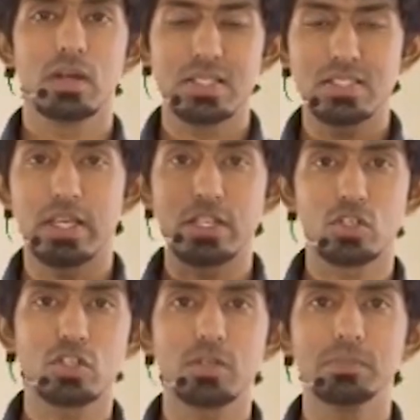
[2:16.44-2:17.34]
It
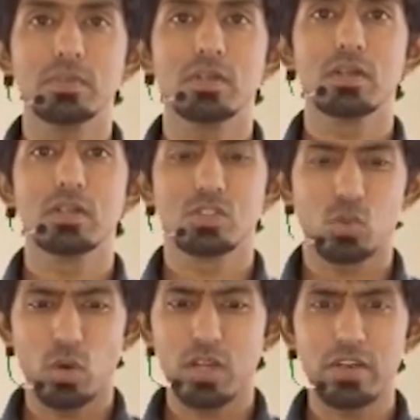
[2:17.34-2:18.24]
stays on top.
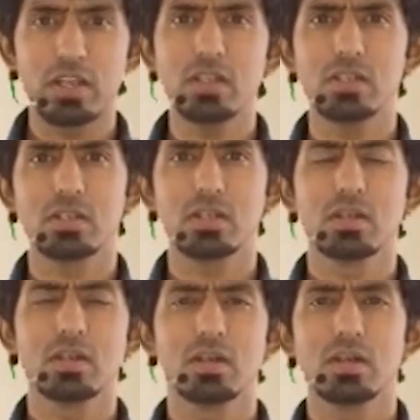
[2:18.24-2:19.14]
So what have I done here?
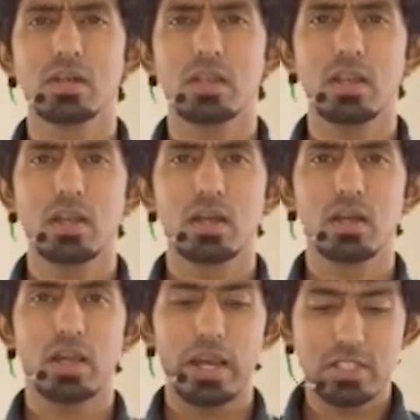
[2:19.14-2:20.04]
Right?
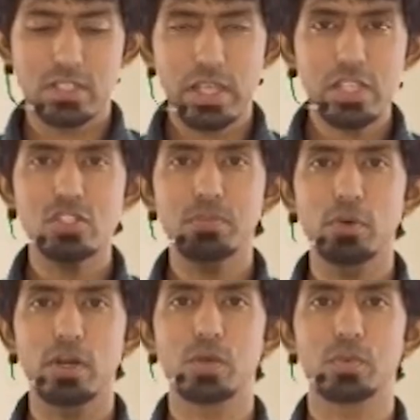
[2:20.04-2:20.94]
It has reached the
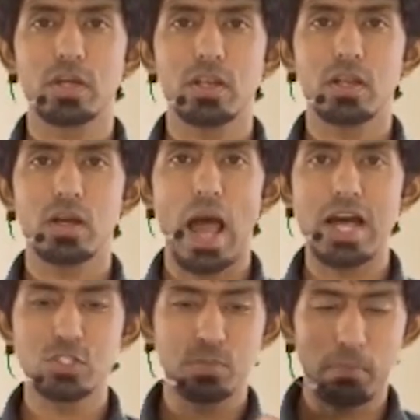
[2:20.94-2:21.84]
point where
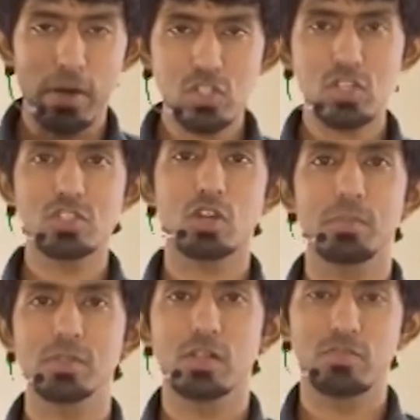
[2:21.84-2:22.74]
as much as
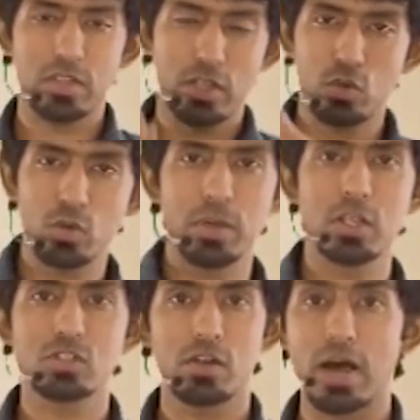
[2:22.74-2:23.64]
copper sulfate that could
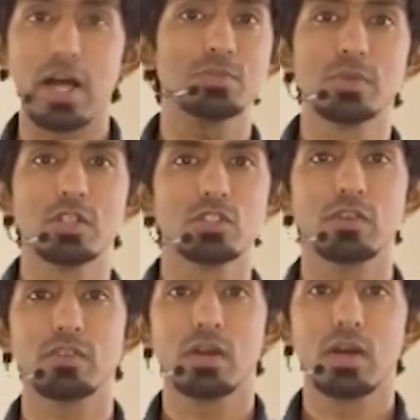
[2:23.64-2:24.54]
be dissolved has been
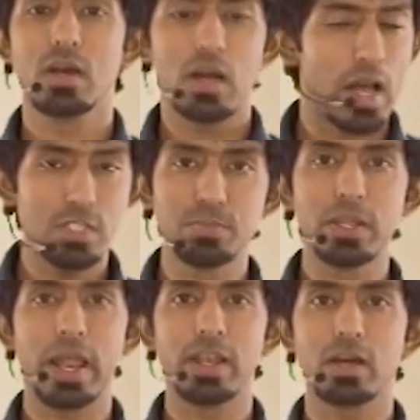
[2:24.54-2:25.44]
dissolved,
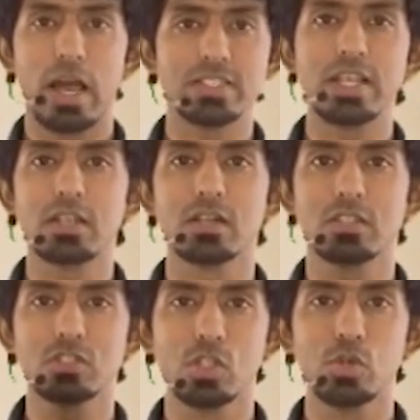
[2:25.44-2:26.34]
has
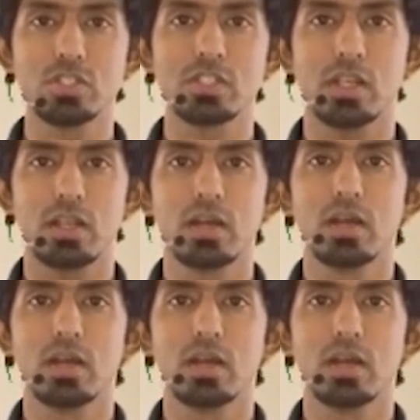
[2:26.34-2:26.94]
entered the solution state.